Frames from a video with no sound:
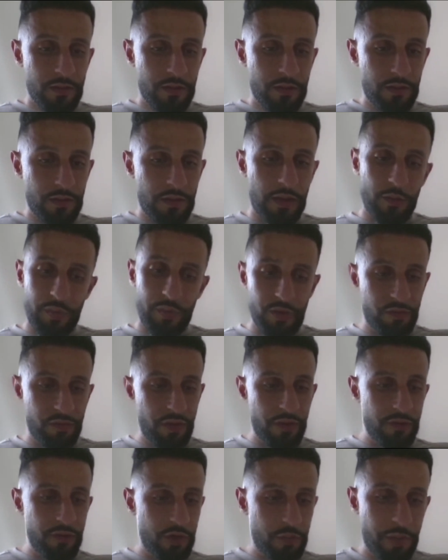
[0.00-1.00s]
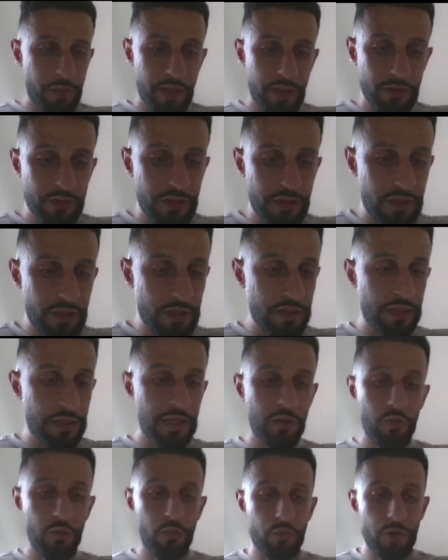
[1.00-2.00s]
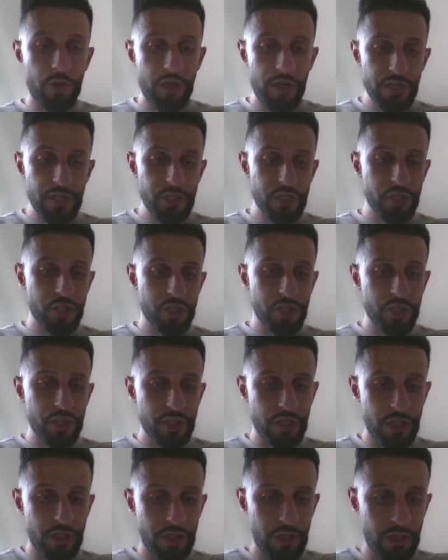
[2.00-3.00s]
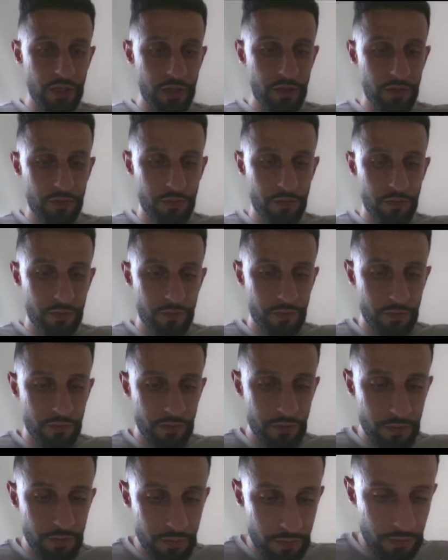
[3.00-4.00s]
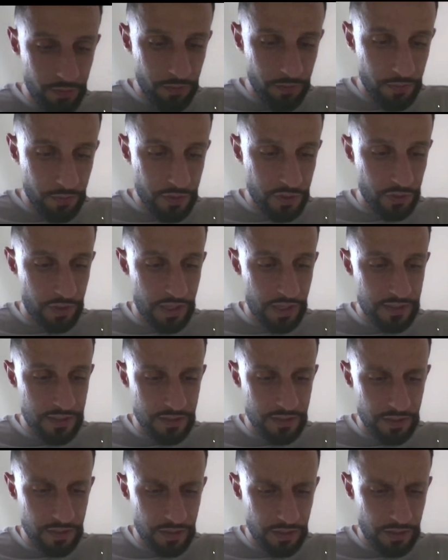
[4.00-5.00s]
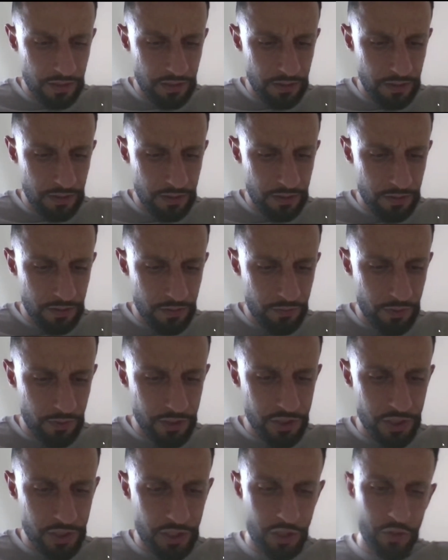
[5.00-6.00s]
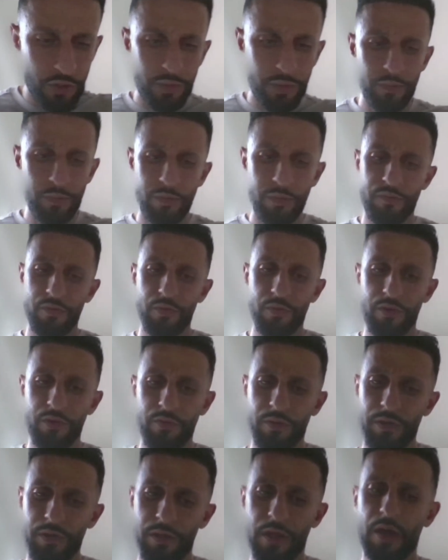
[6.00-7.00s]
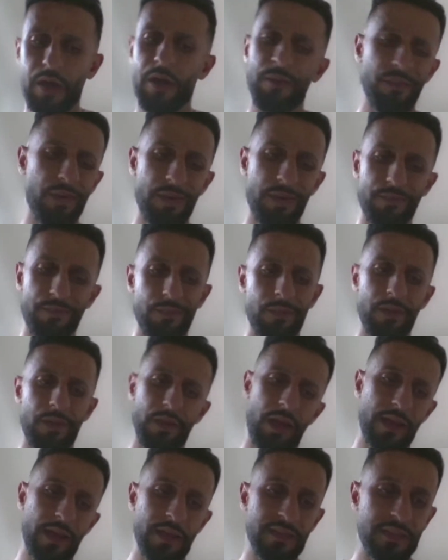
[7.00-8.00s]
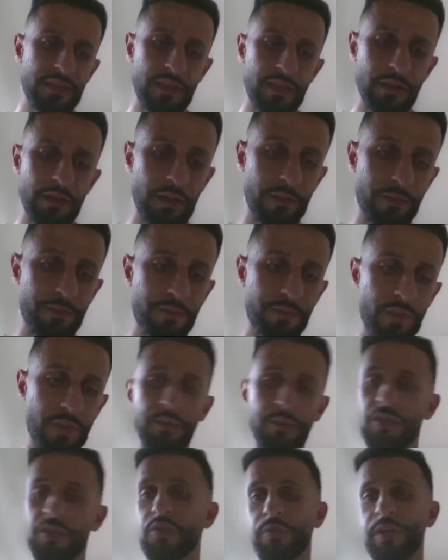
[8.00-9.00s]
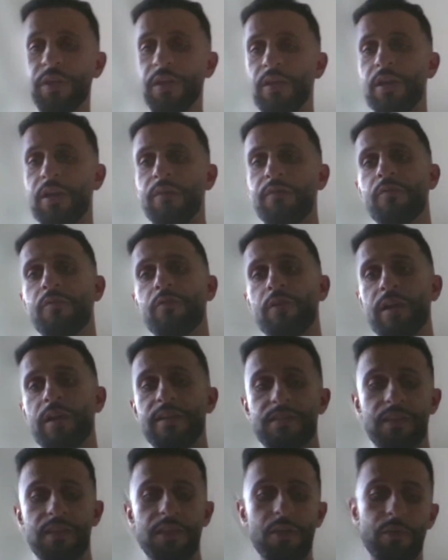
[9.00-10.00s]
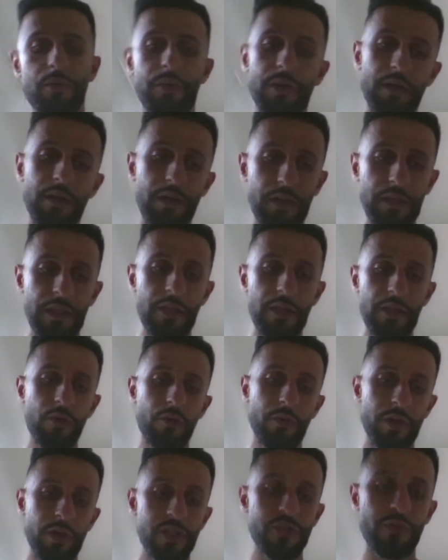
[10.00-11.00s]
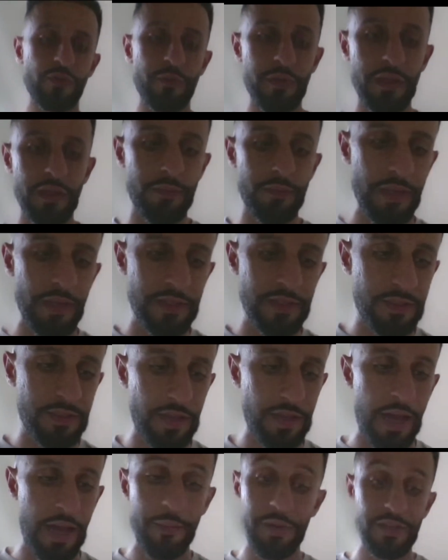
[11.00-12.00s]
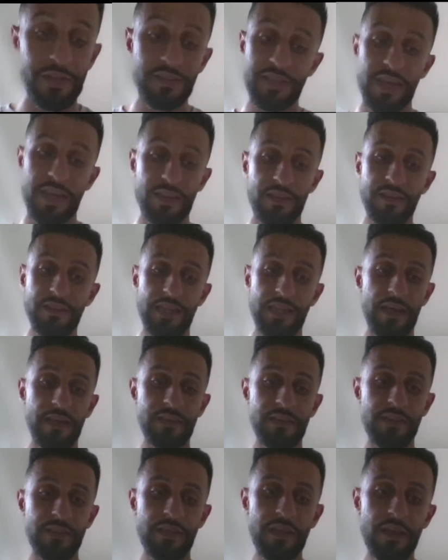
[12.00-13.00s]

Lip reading: that'll be a 5 yard penalty. Illegal rush. So that's rushing QB before one. I guess I'm just reading it off of what I see here, but a illegal rush would be basically, I'm going to take this as